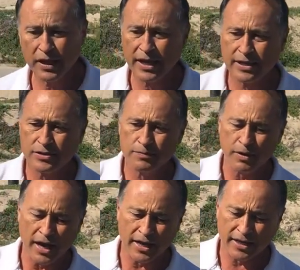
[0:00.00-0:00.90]
plants
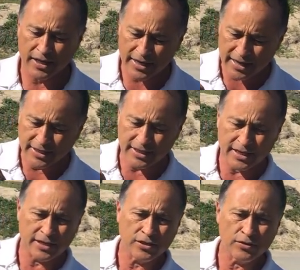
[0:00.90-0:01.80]
by connecting
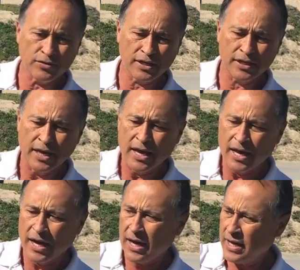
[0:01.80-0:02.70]
into
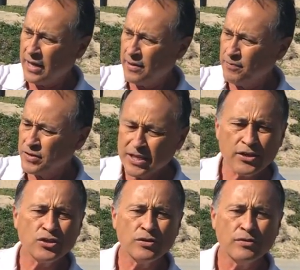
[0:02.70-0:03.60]
the uh,
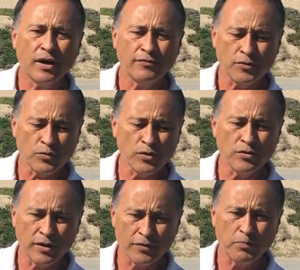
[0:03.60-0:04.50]
tissue of the
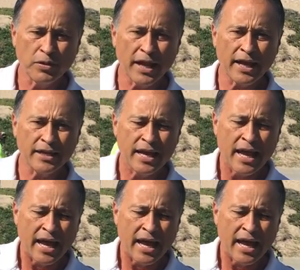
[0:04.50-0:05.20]
root of the plant,